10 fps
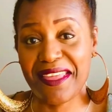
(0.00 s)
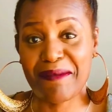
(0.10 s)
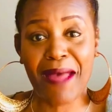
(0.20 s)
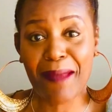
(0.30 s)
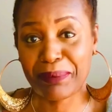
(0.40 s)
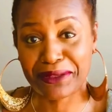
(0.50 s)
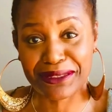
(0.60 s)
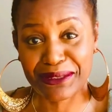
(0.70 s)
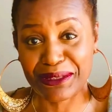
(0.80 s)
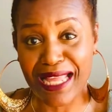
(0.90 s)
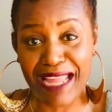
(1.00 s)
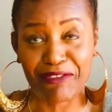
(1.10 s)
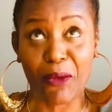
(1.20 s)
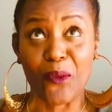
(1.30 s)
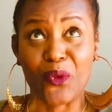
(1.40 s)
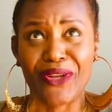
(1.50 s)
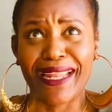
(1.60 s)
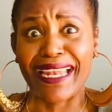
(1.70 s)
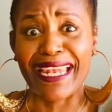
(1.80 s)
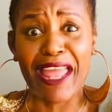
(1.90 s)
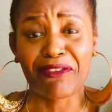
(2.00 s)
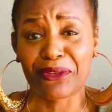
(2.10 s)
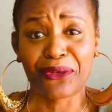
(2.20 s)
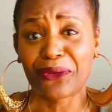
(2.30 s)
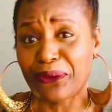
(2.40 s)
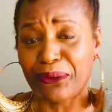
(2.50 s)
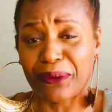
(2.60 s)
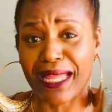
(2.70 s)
in my personal life would never do.